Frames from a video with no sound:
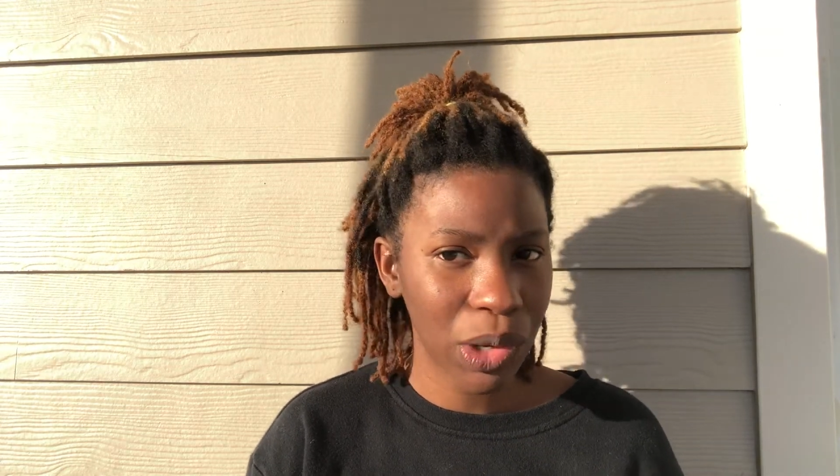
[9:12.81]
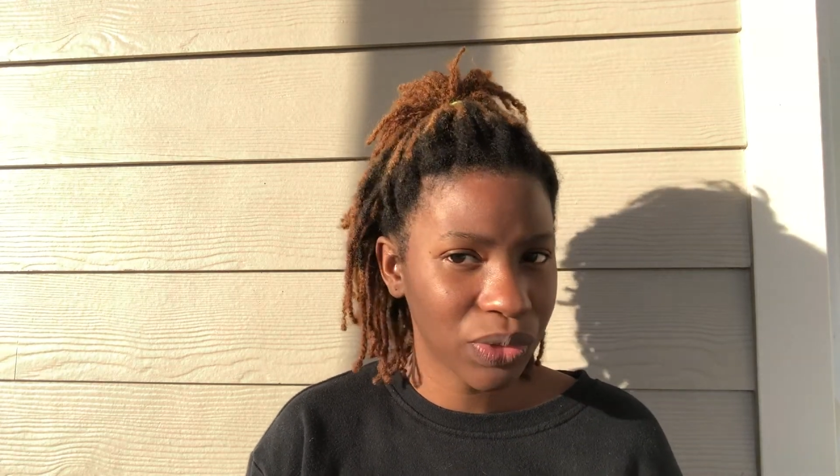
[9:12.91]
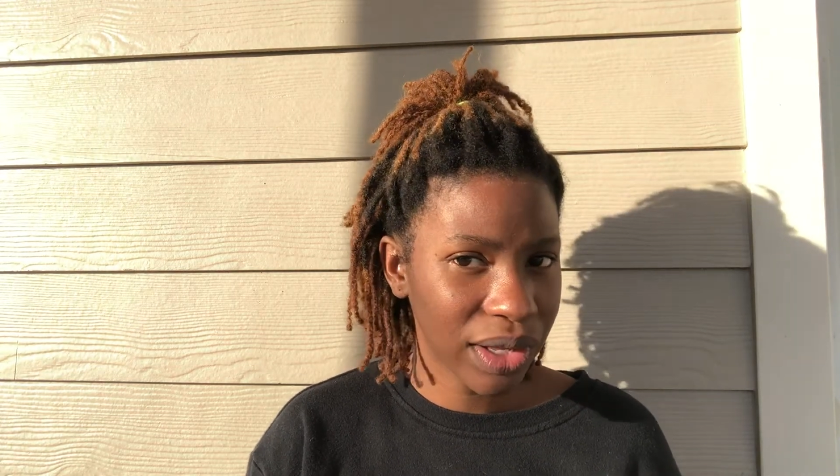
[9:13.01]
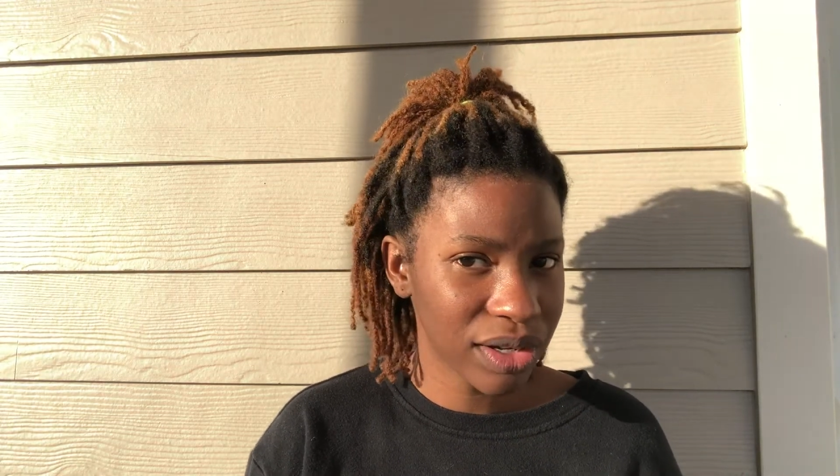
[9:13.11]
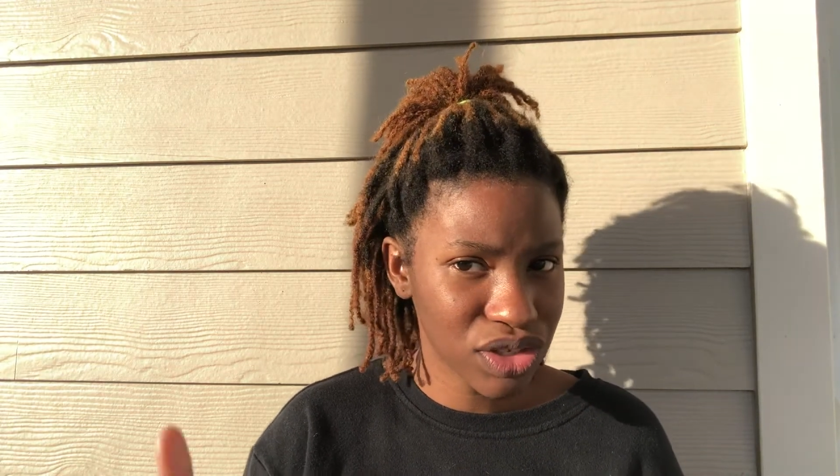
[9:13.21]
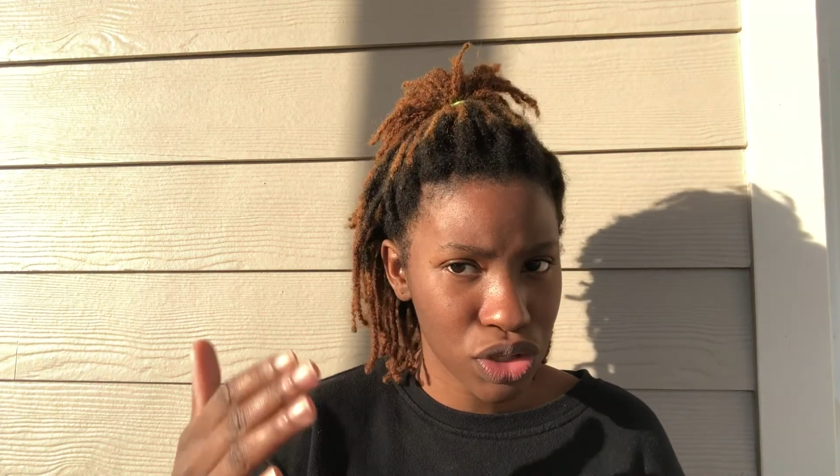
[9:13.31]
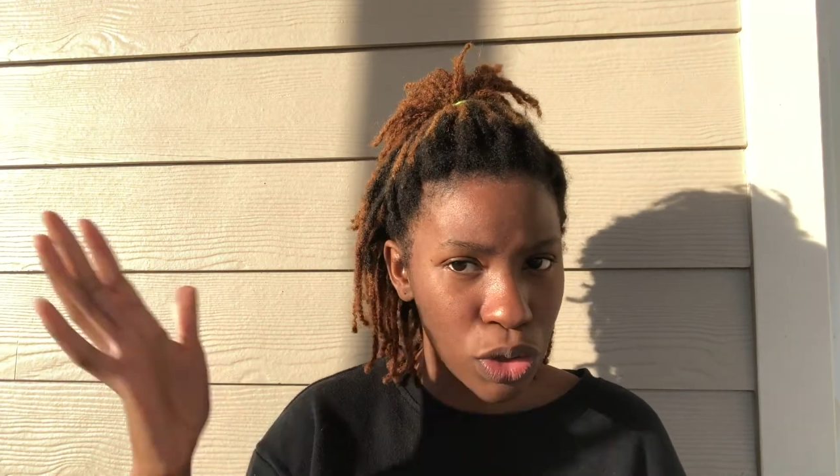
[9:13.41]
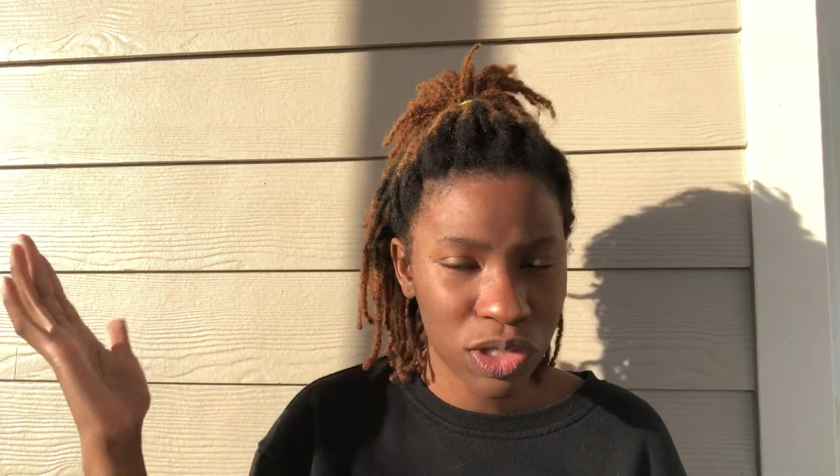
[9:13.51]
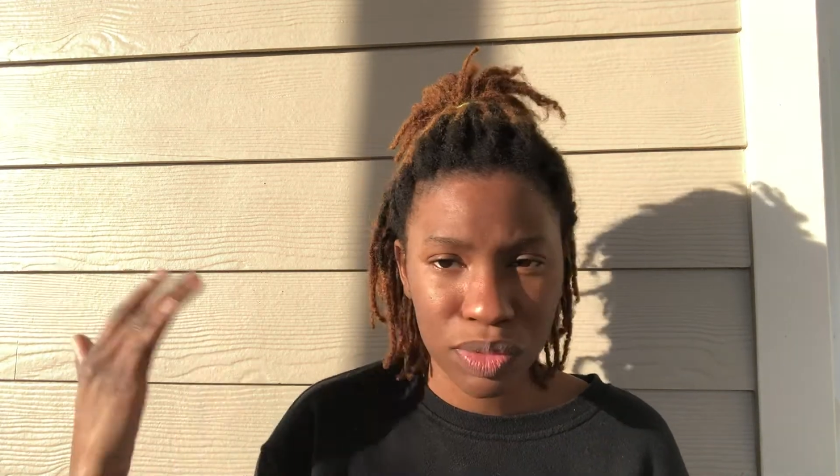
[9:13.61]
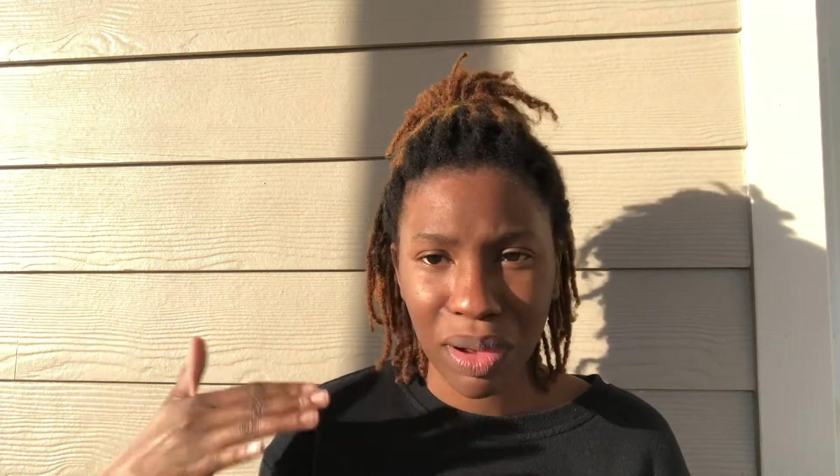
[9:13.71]
there's no
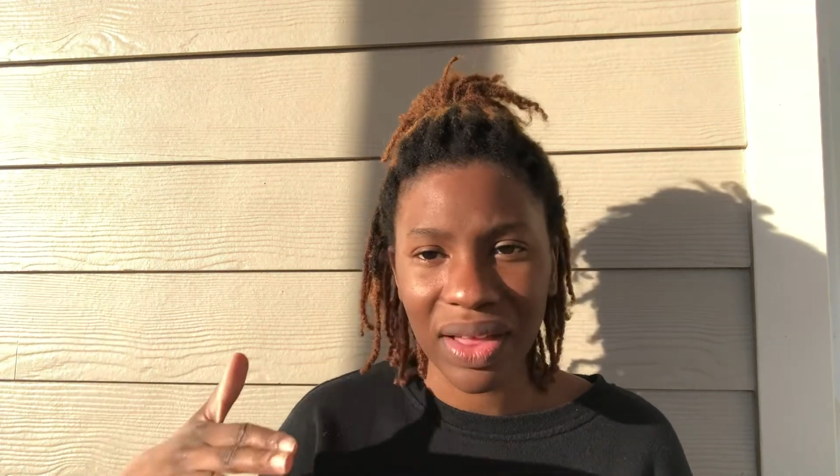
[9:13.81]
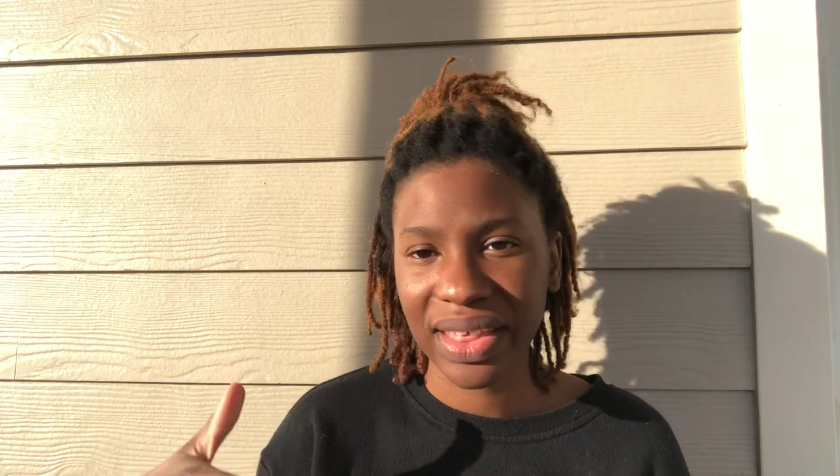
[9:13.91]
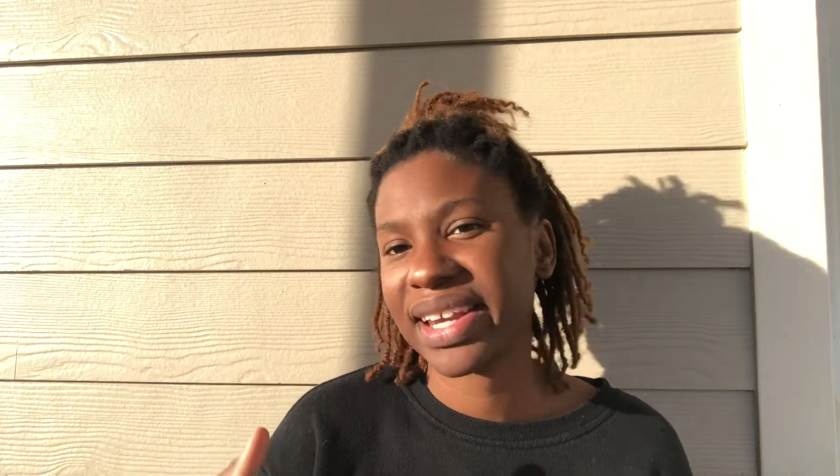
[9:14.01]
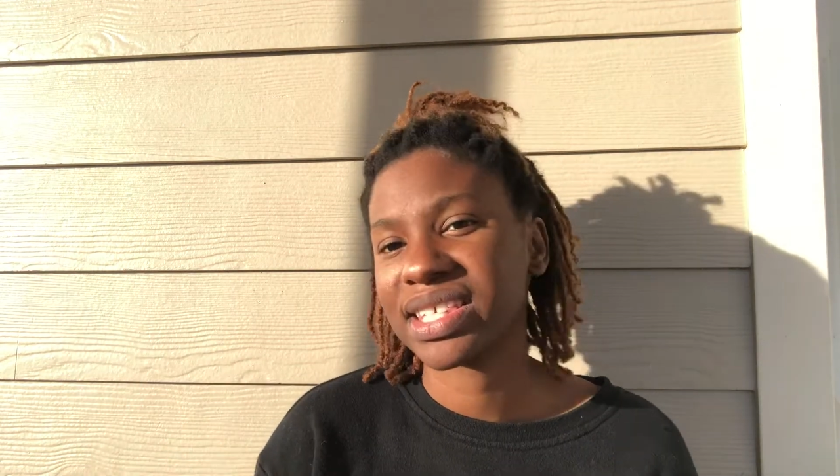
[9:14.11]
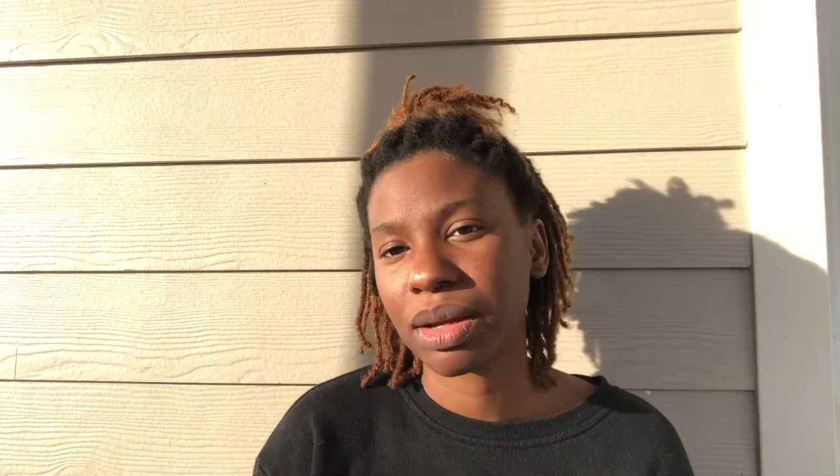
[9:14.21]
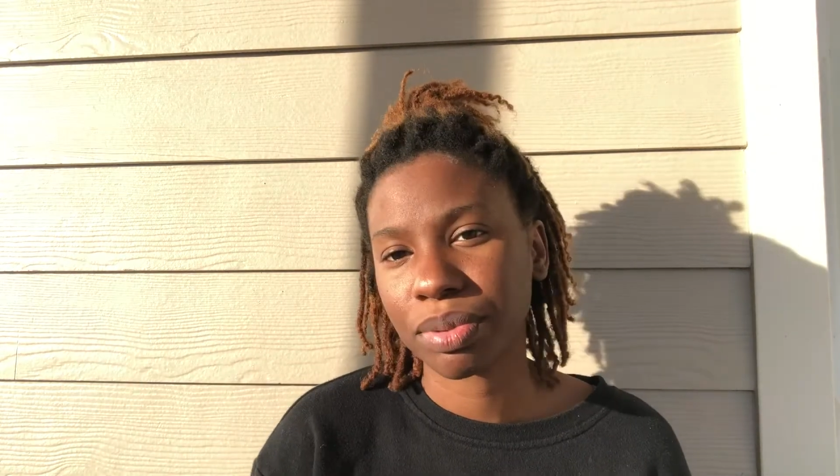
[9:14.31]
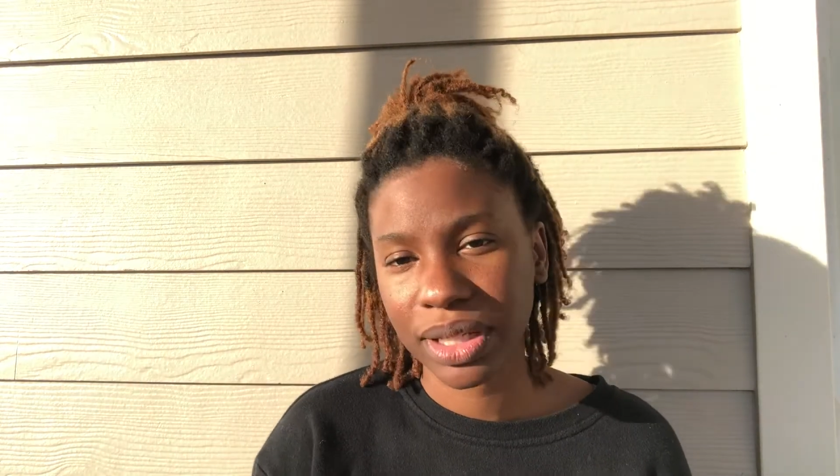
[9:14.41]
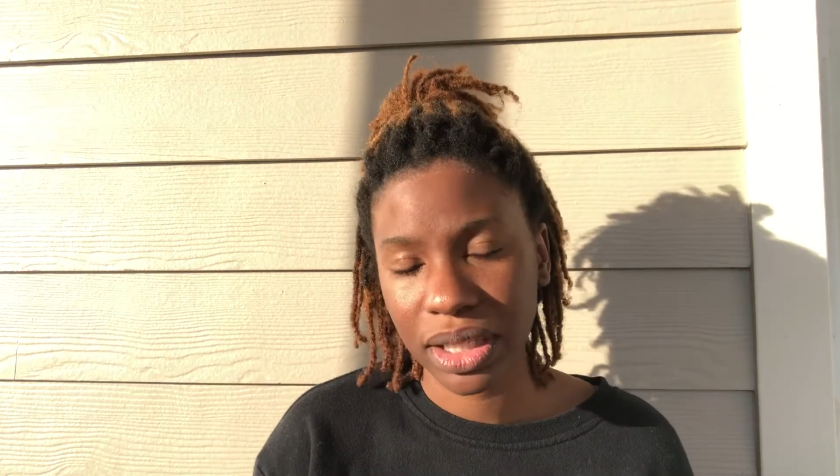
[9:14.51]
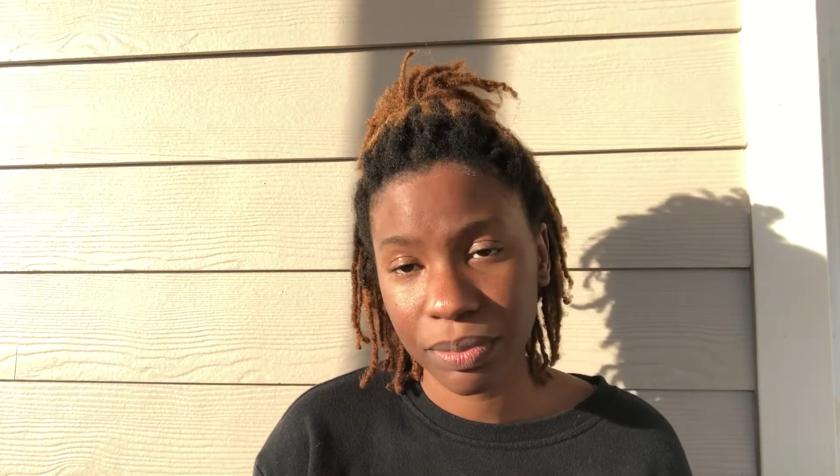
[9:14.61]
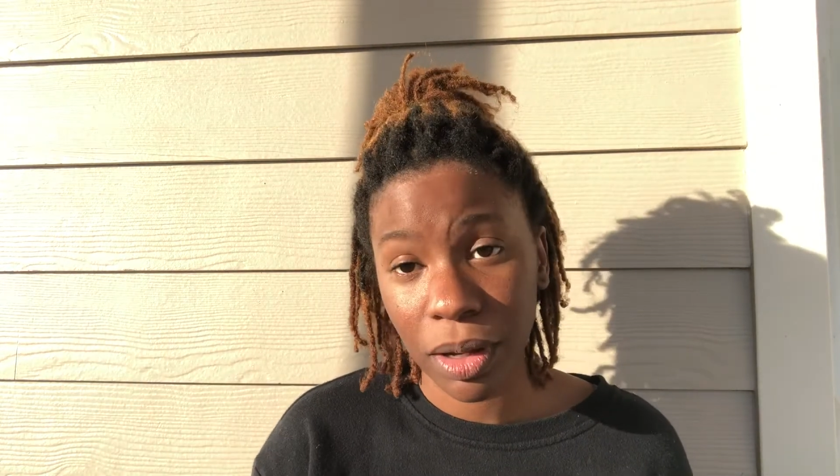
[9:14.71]
spot that is
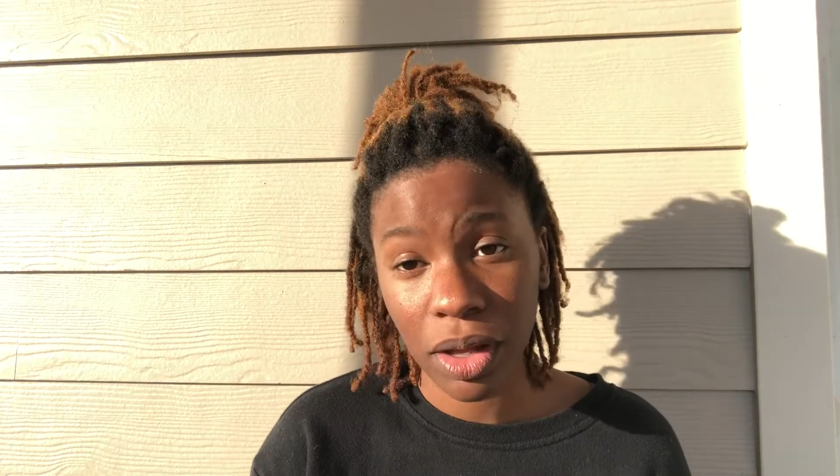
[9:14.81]
completely bald.